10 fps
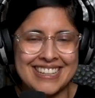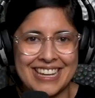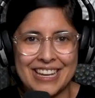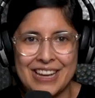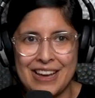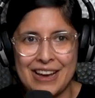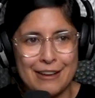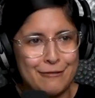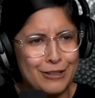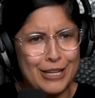Like,
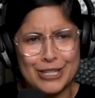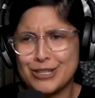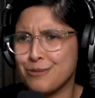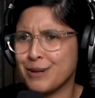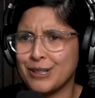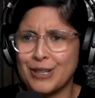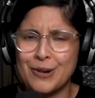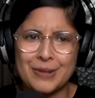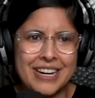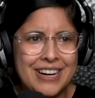I feel like super
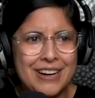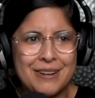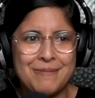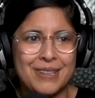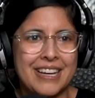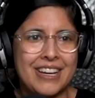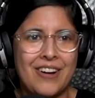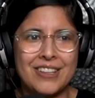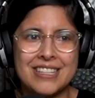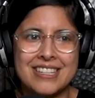glowed up, like
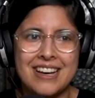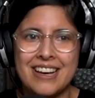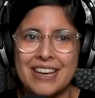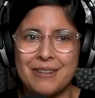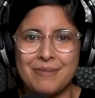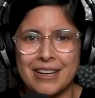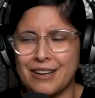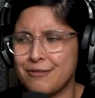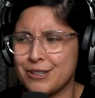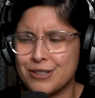all the time. Like,
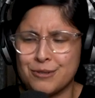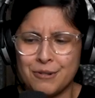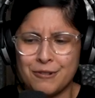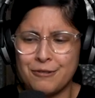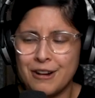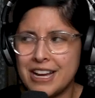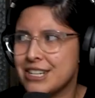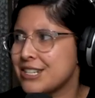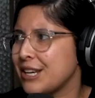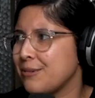I feel super
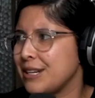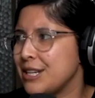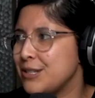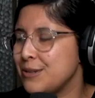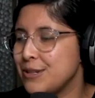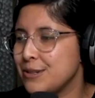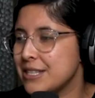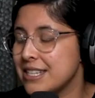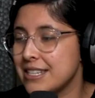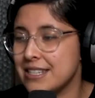fresh. Like, when I do
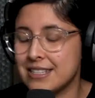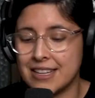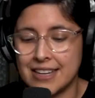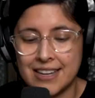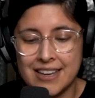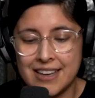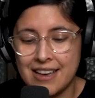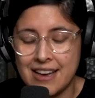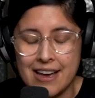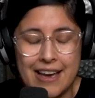use this, like,
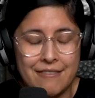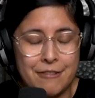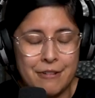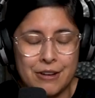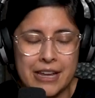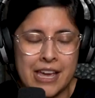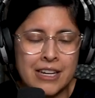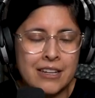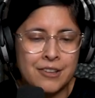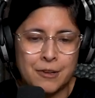I haven't found
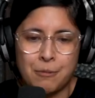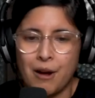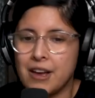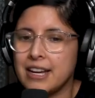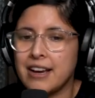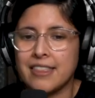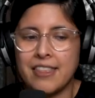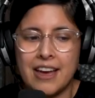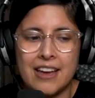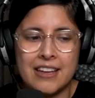any other product
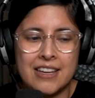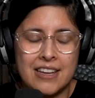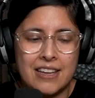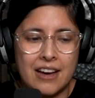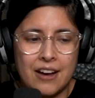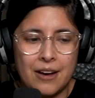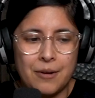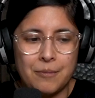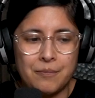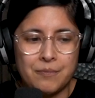that,
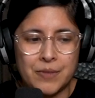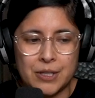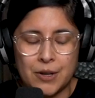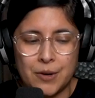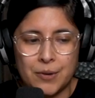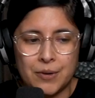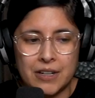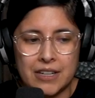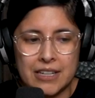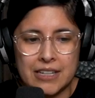um, you know,
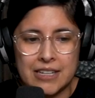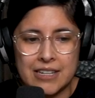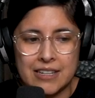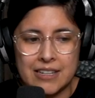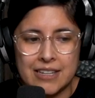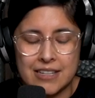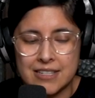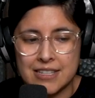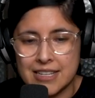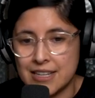it
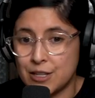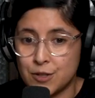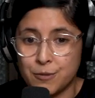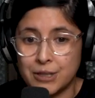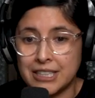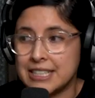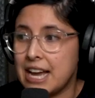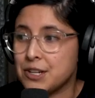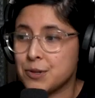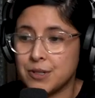is is really
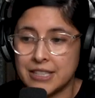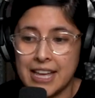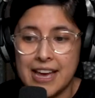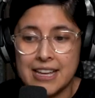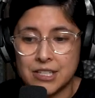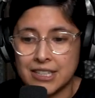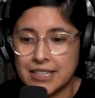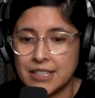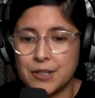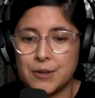natural and that has
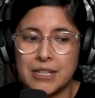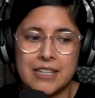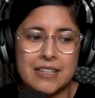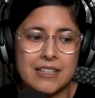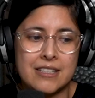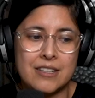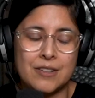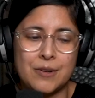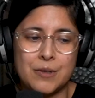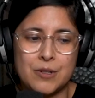clean ingredients. You
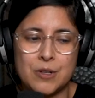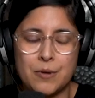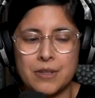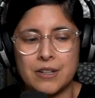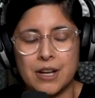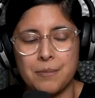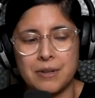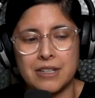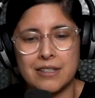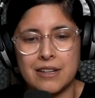know, there's no other
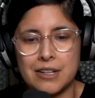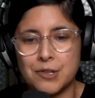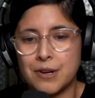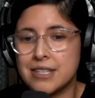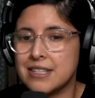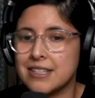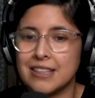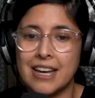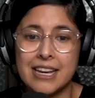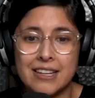company that I trusted
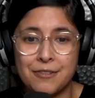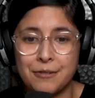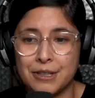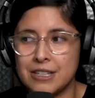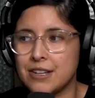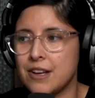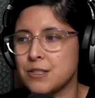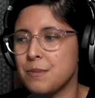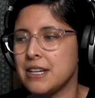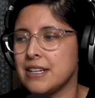like Filthy
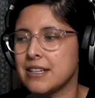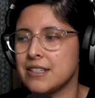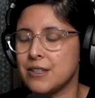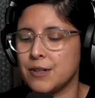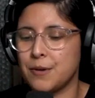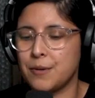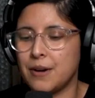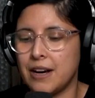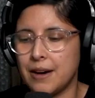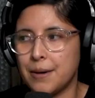Cosmetics. You know,
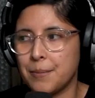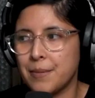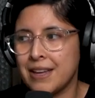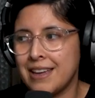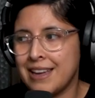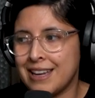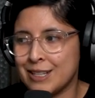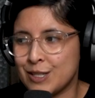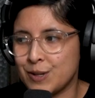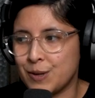um,
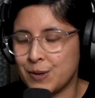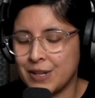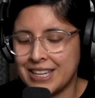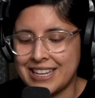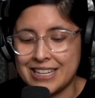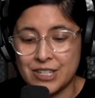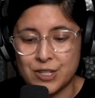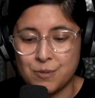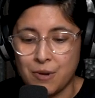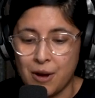and so it
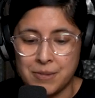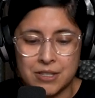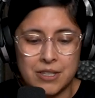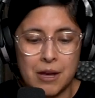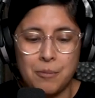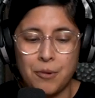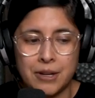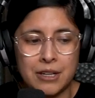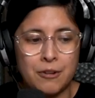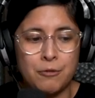just brought me to that
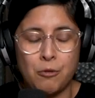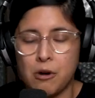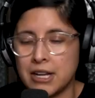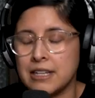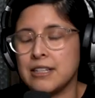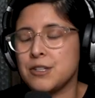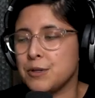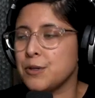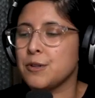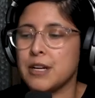point of wanting to
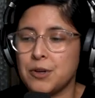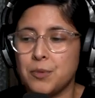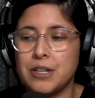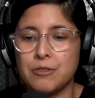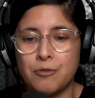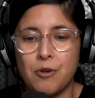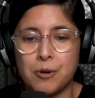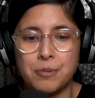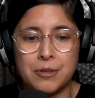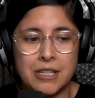create one
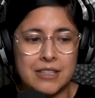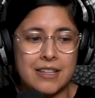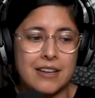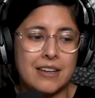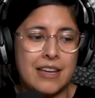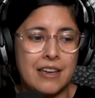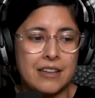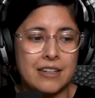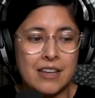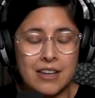for Brujita
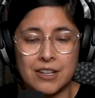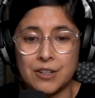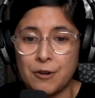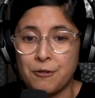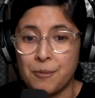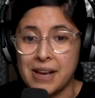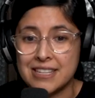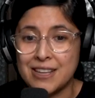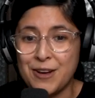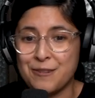and you know for
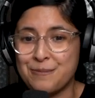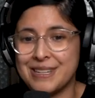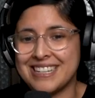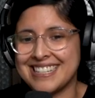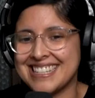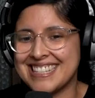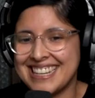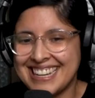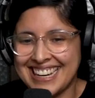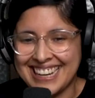myself because
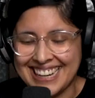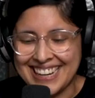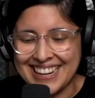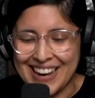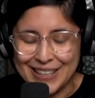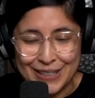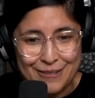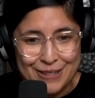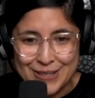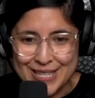uh, I
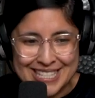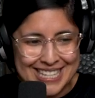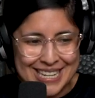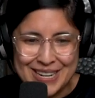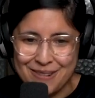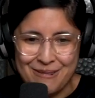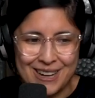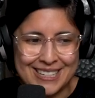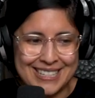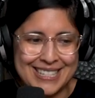love using skincare
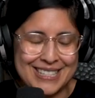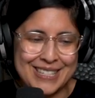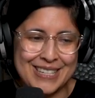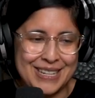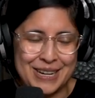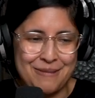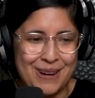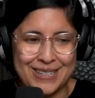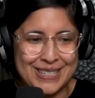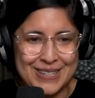products. That skincare
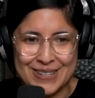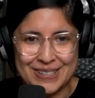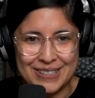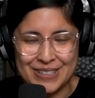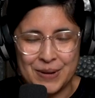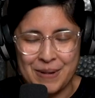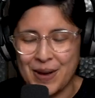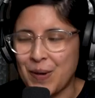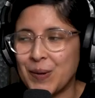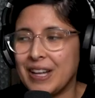products are, know, my
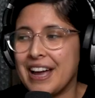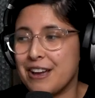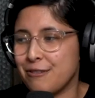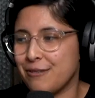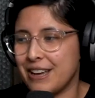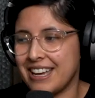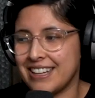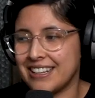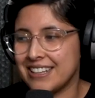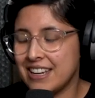whole life,
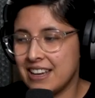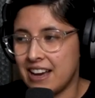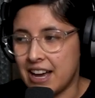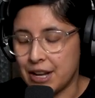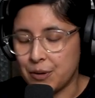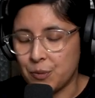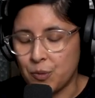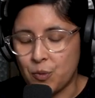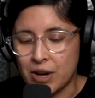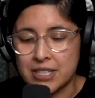and I
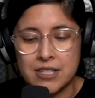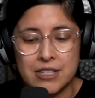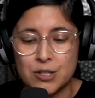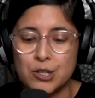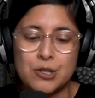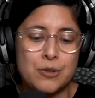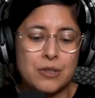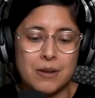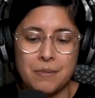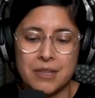wanted to
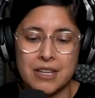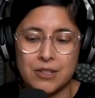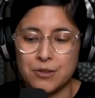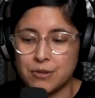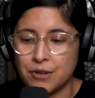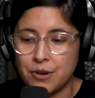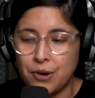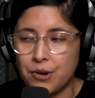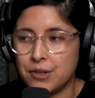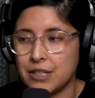introduce something to the
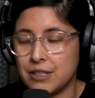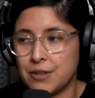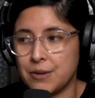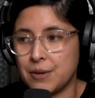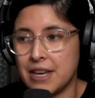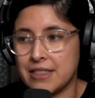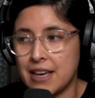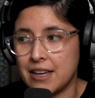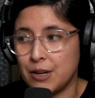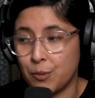cult, you know, and
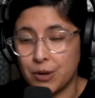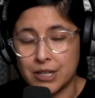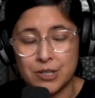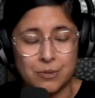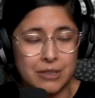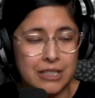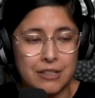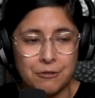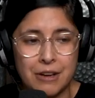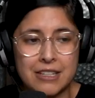that works really
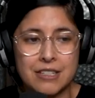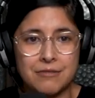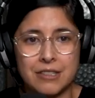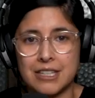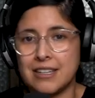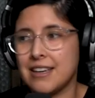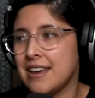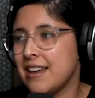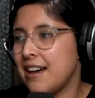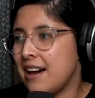effectively.
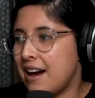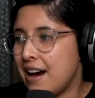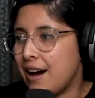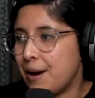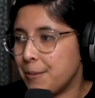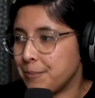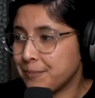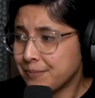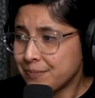Um,